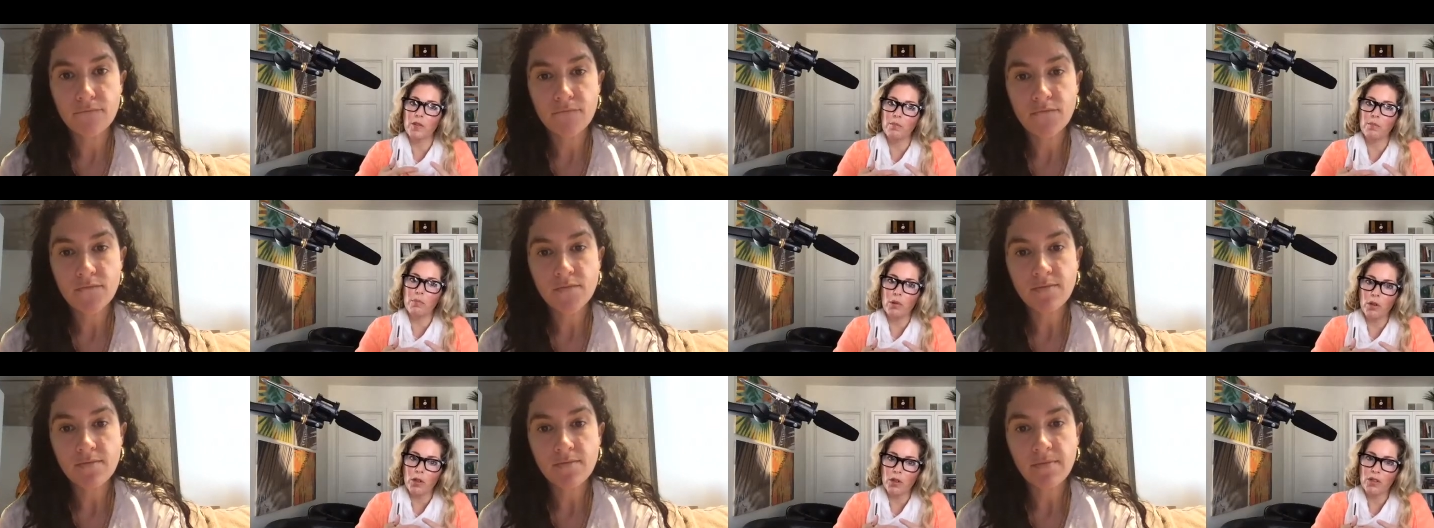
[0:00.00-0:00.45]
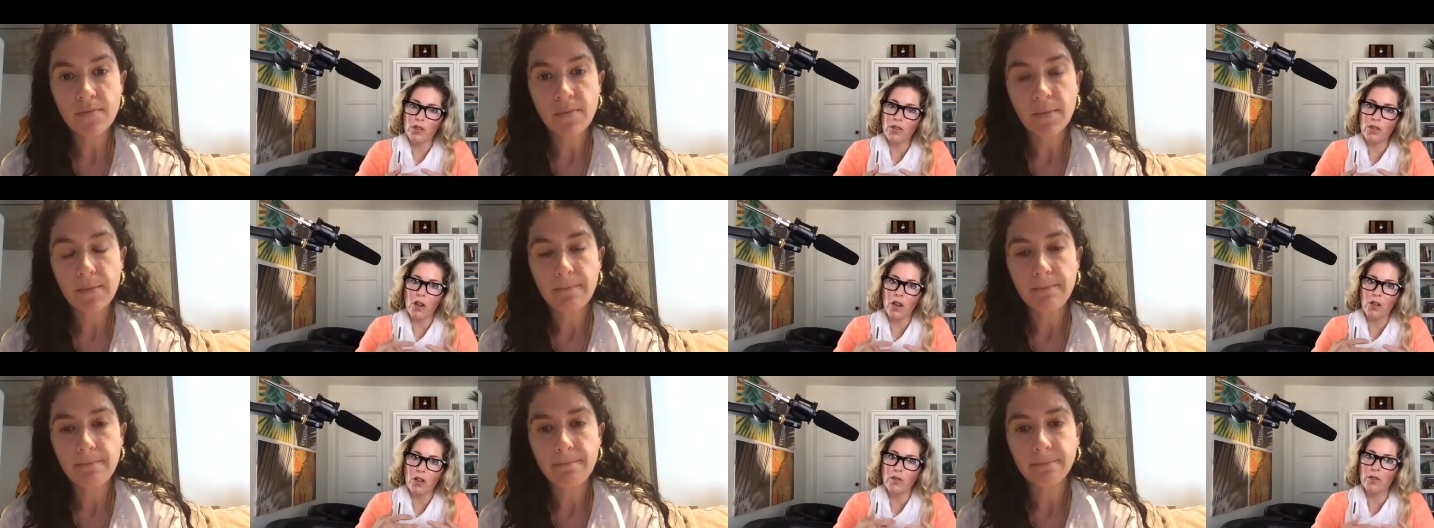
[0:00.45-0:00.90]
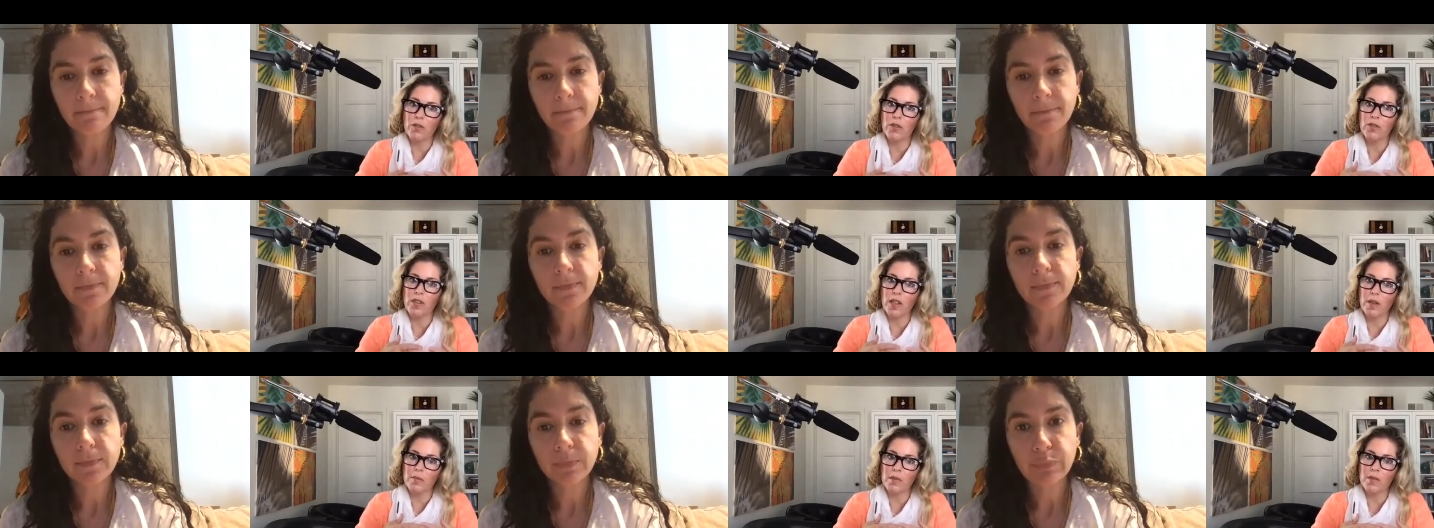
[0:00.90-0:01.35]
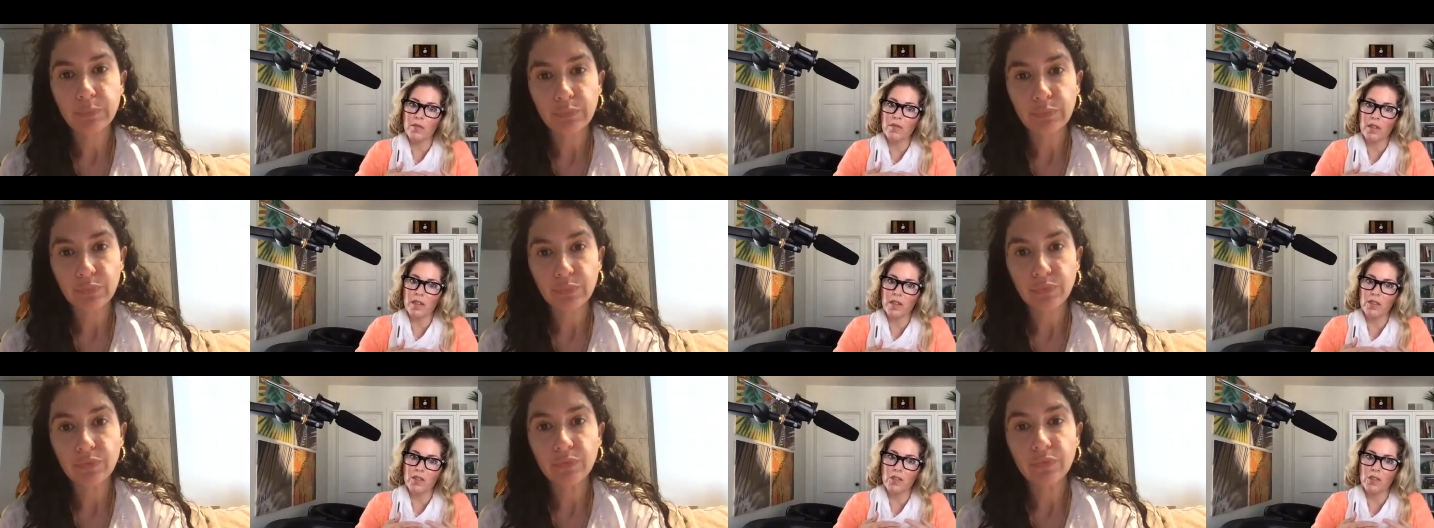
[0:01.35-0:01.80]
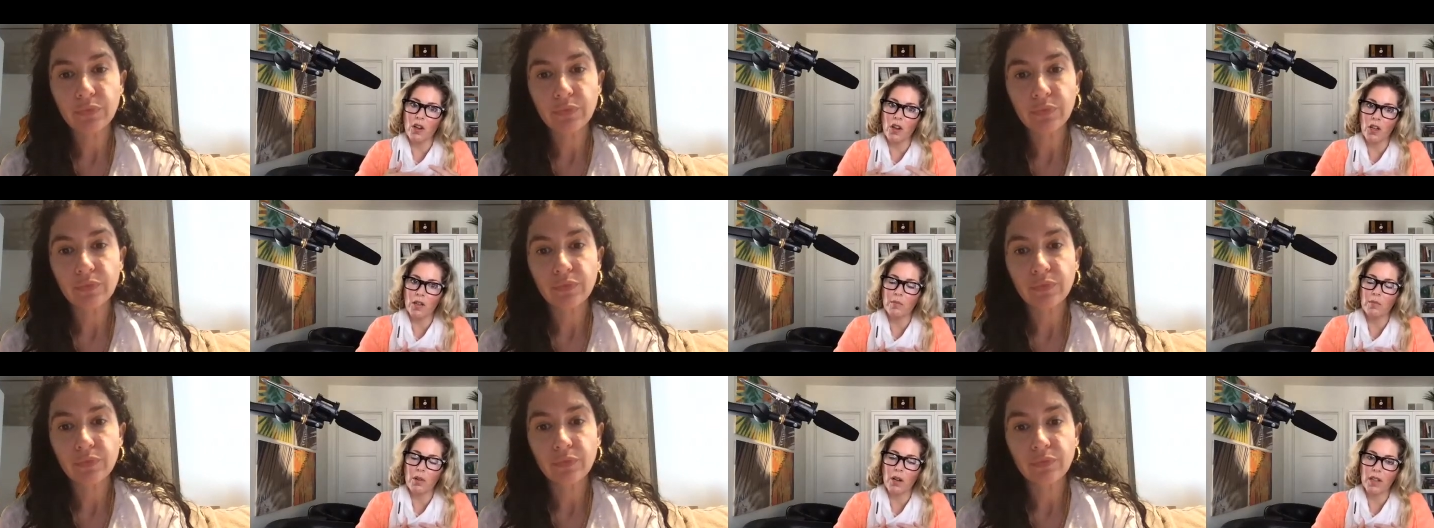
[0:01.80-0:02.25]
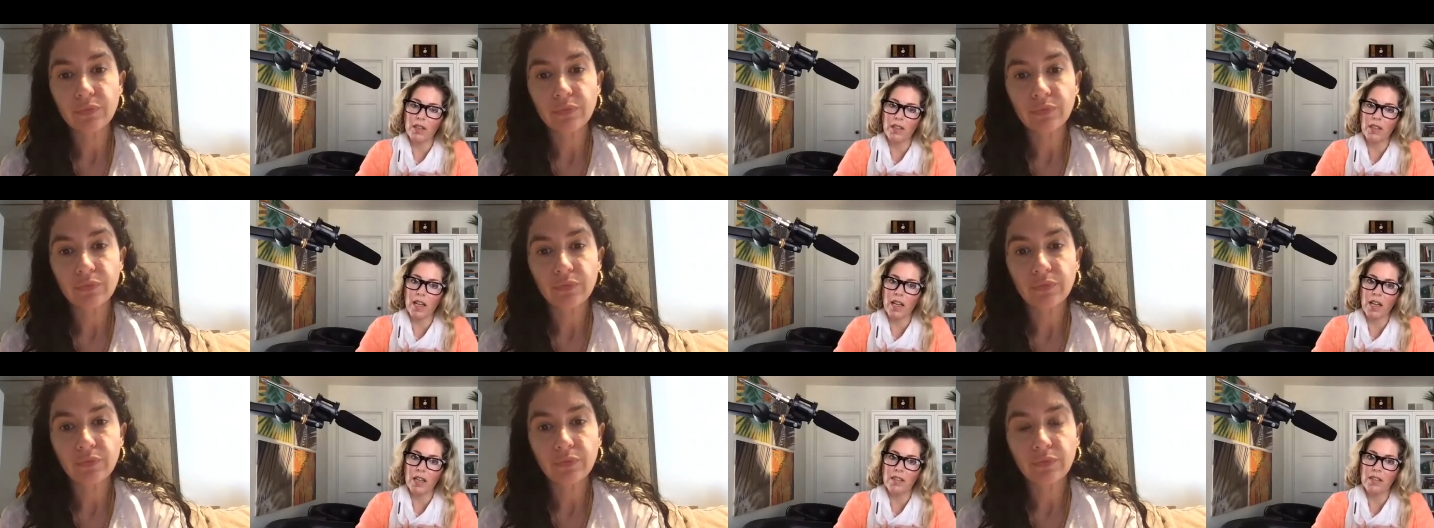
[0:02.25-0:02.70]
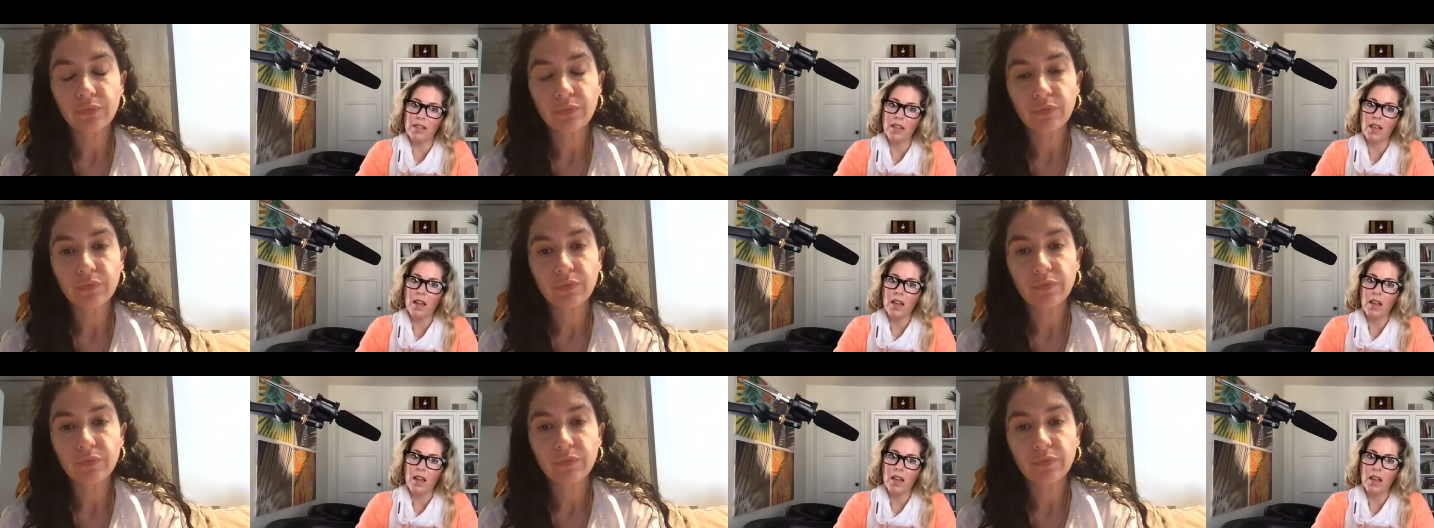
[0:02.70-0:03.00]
Speaker 1: books, all of those types of things on podcasts.